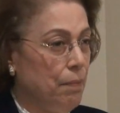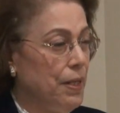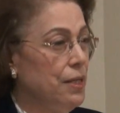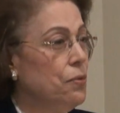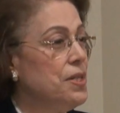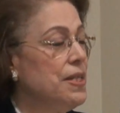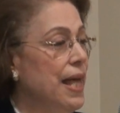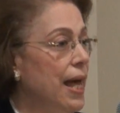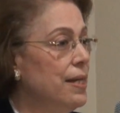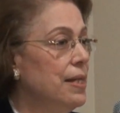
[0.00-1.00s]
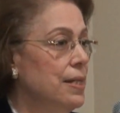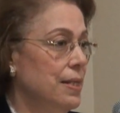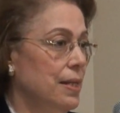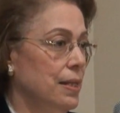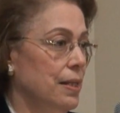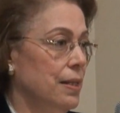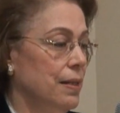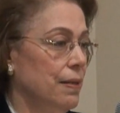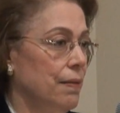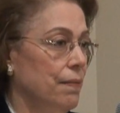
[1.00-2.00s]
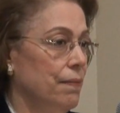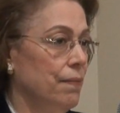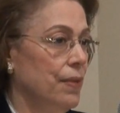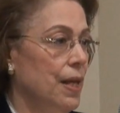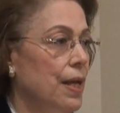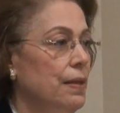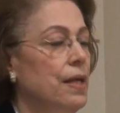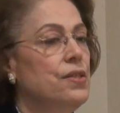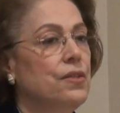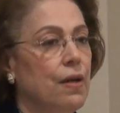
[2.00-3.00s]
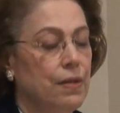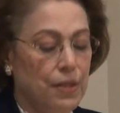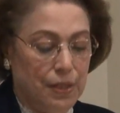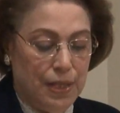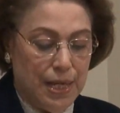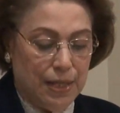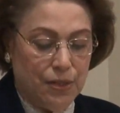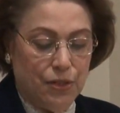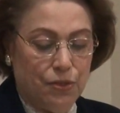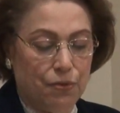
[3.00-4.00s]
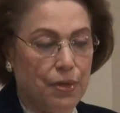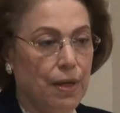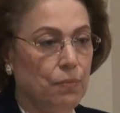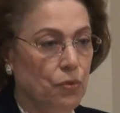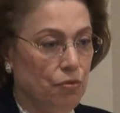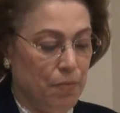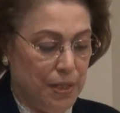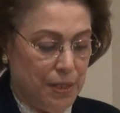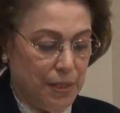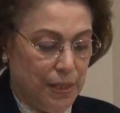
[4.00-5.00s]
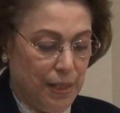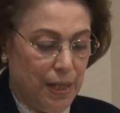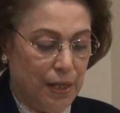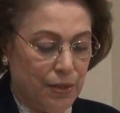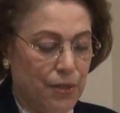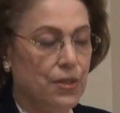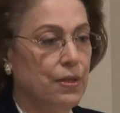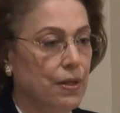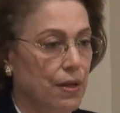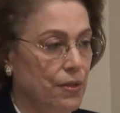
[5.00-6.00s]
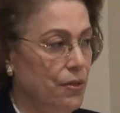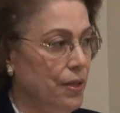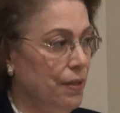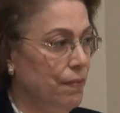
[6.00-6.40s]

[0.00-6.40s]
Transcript: But it was that incident that started the anti-Sharia movement across the country.